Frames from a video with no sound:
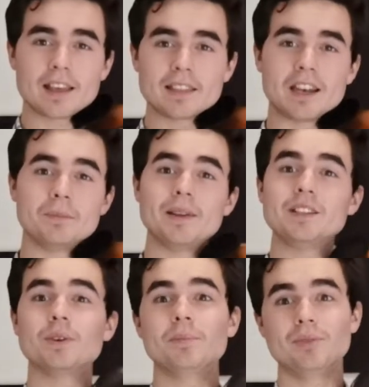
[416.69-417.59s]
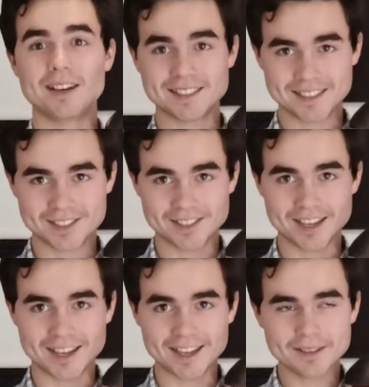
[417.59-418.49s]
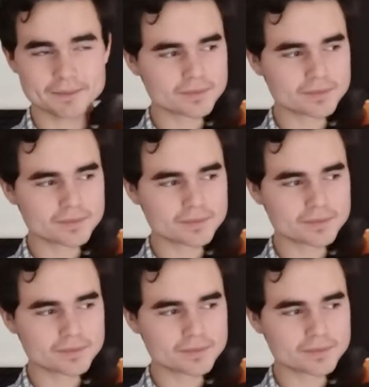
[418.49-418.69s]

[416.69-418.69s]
then it means we're pressing too hard.